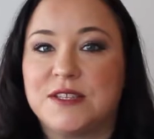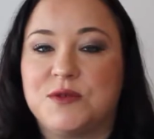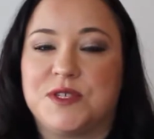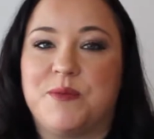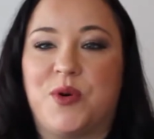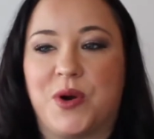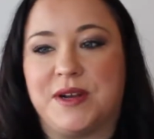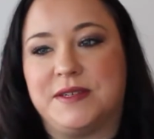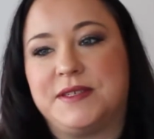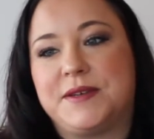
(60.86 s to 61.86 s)
what's
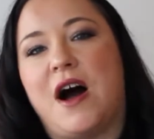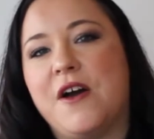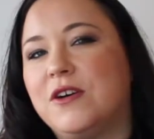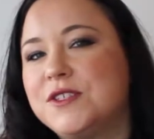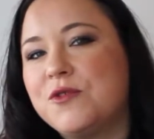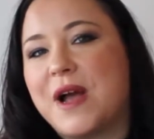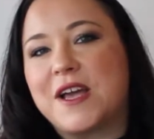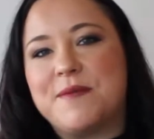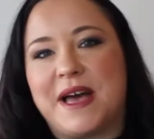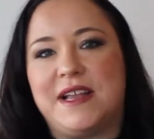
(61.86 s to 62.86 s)
important. I also
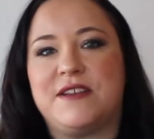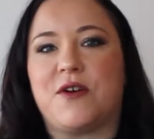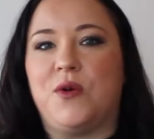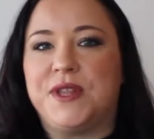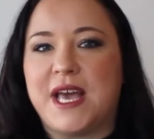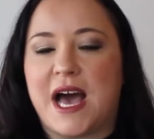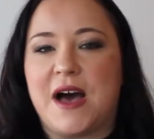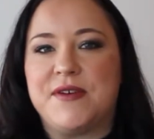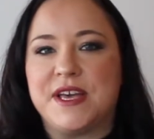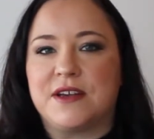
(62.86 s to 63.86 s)
recommend only
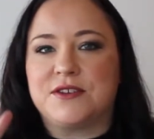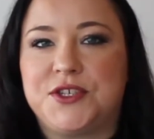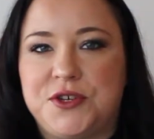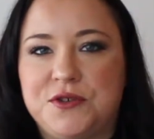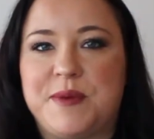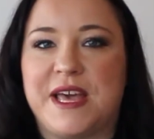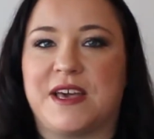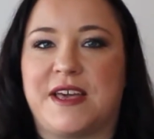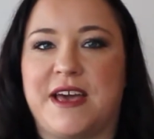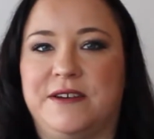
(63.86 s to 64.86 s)
having 2 bank
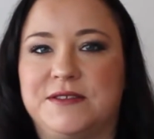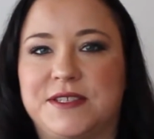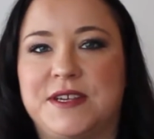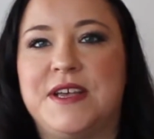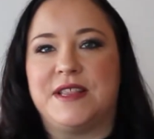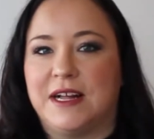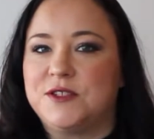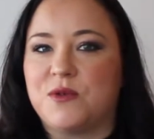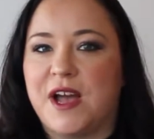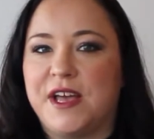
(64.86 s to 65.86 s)
accounts.
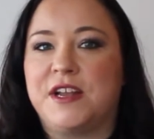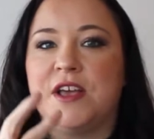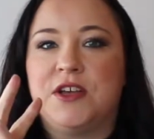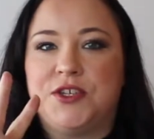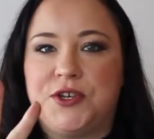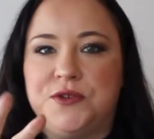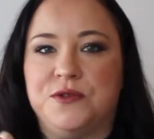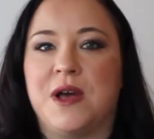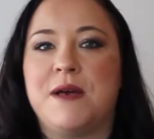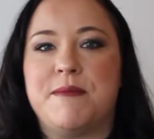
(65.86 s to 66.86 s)
That's right,
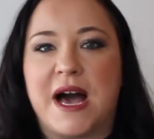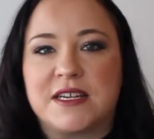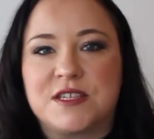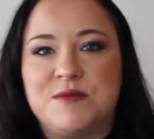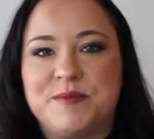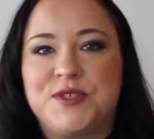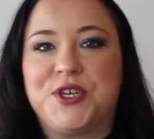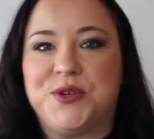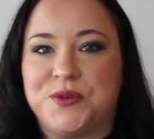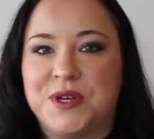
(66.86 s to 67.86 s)
2, maximum
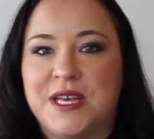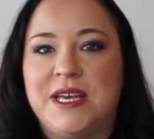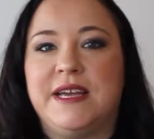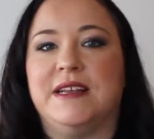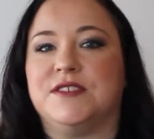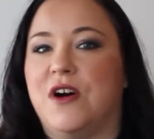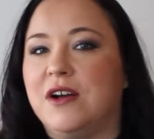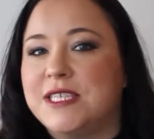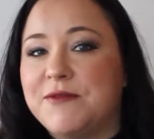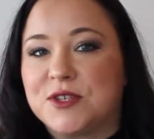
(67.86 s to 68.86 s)
2. It is
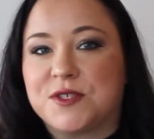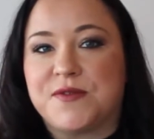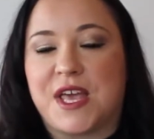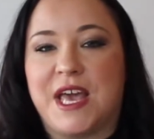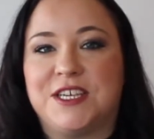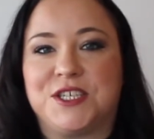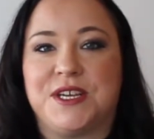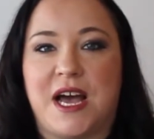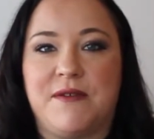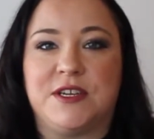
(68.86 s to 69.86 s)
not
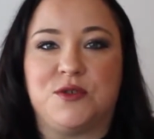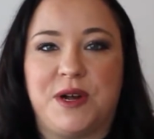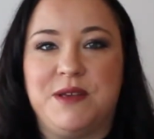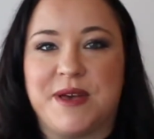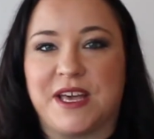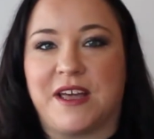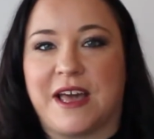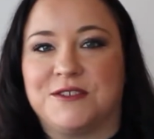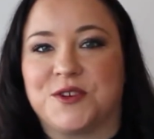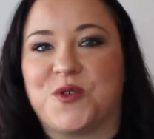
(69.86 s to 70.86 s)
diversification having 20 bank
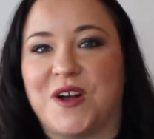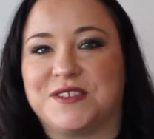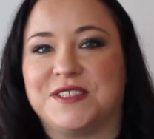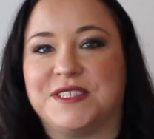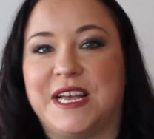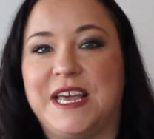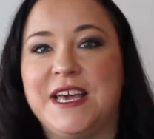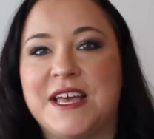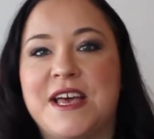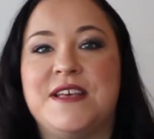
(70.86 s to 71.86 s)
accounts across the
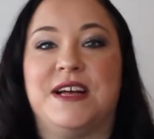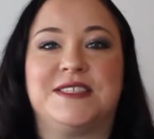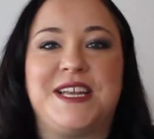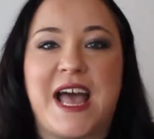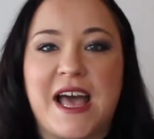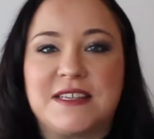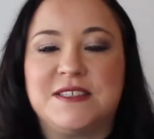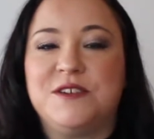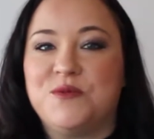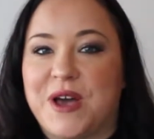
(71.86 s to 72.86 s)
city. That's an
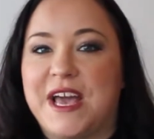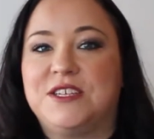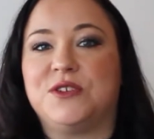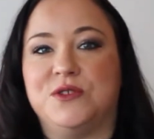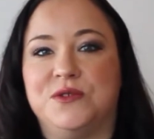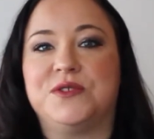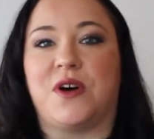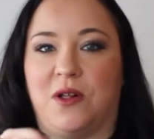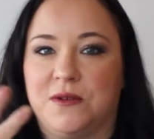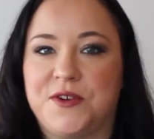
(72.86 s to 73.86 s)
excellent way to lose
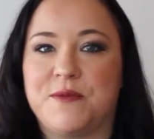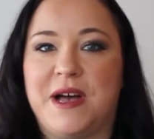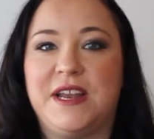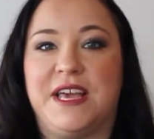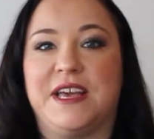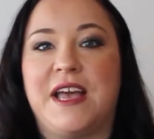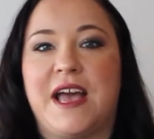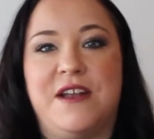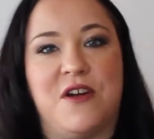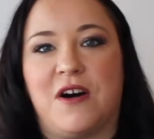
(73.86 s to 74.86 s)
all of your money
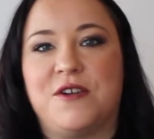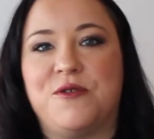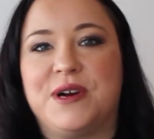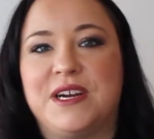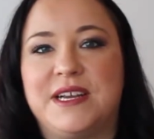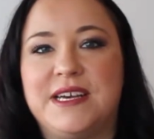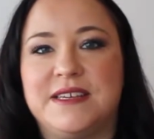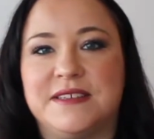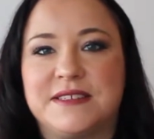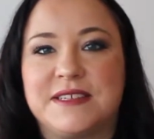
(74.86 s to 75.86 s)
and not know where it
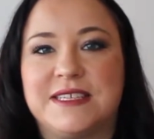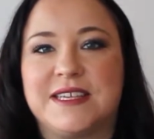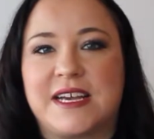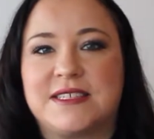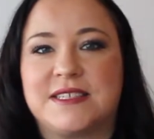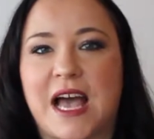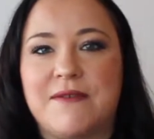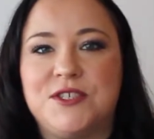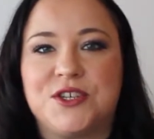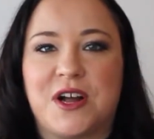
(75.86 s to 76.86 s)
is. It's like a
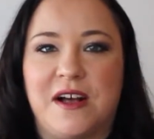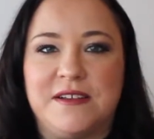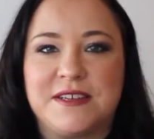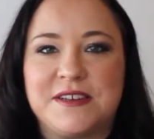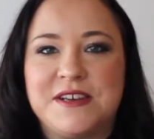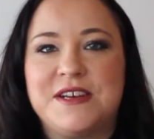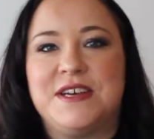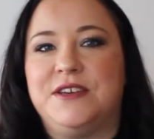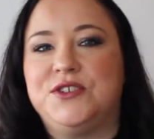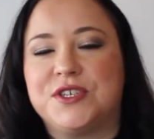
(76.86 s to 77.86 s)
scavenger hunt.
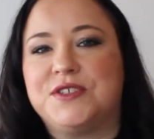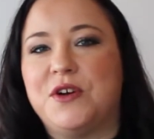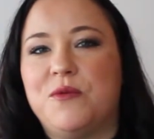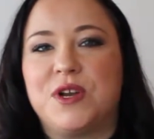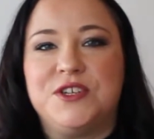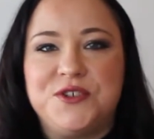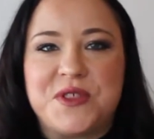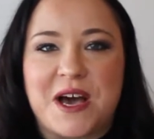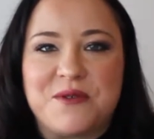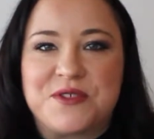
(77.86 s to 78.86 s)
You just don't want to do
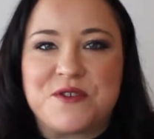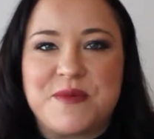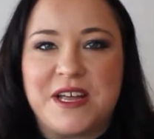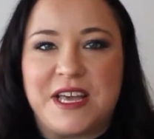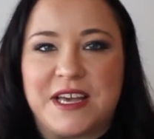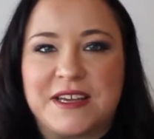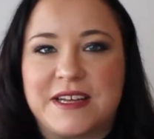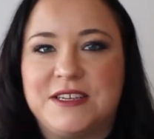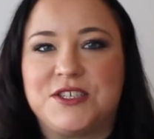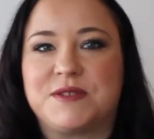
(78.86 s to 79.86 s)
that with your money.
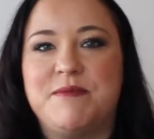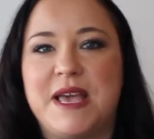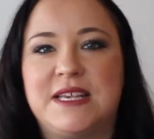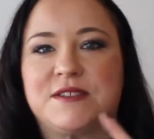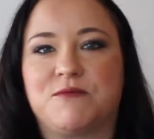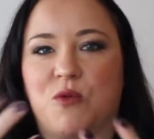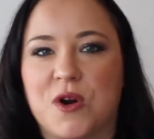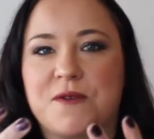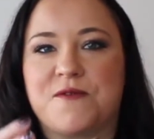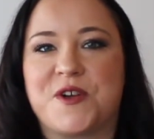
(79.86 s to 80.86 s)
It just makes
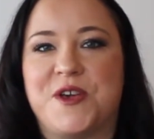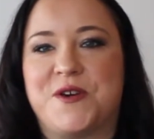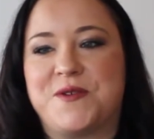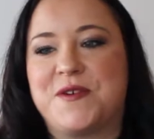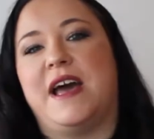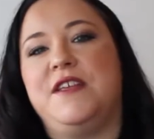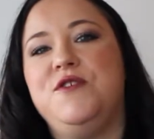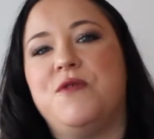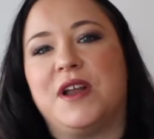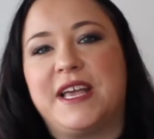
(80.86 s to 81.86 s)
work for you and
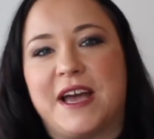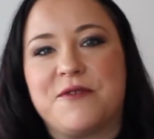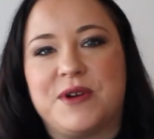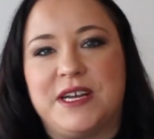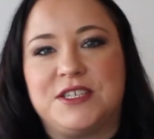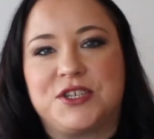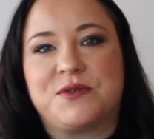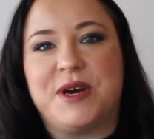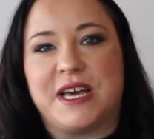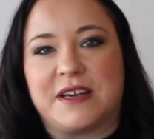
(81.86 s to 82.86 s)
you want to get rich
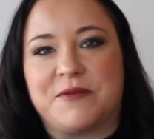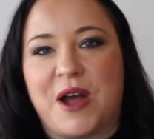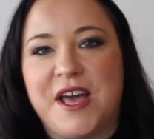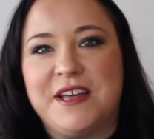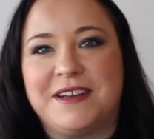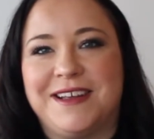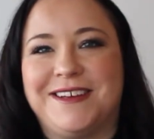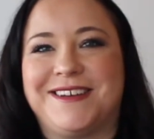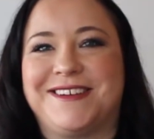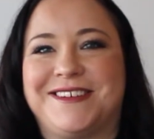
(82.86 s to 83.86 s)
quick, right?
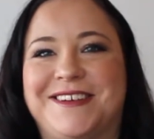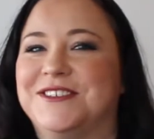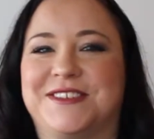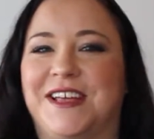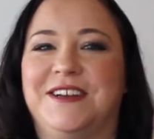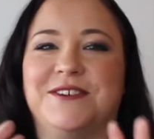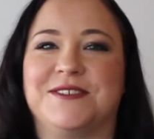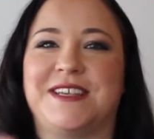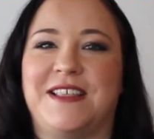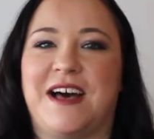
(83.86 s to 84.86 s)
Just kidding, don't
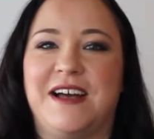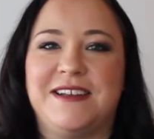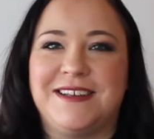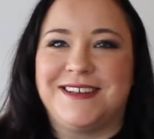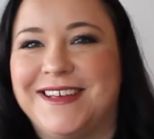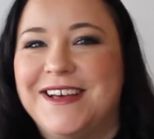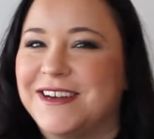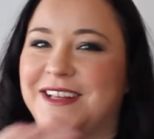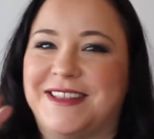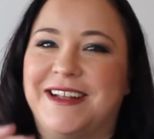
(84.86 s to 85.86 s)
say that.
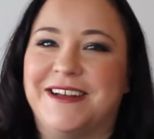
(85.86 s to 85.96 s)
Cut that